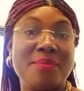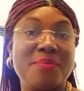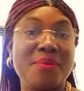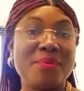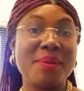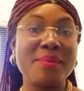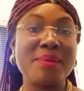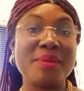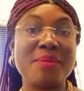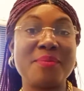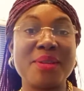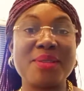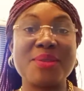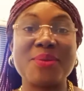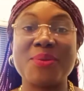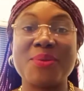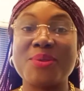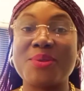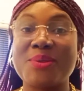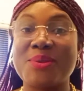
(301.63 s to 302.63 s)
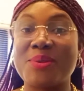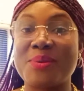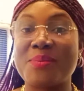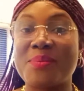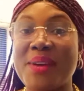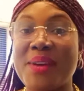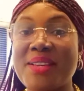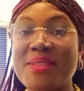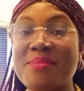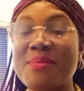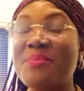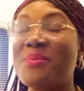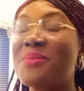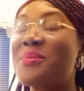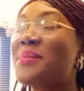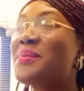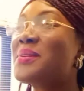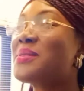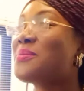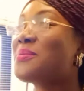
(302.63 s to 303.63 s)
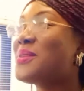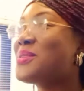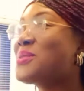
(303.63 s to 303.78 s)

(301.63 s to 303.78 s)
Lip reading: Probably the person wants to surprise me. Probably the person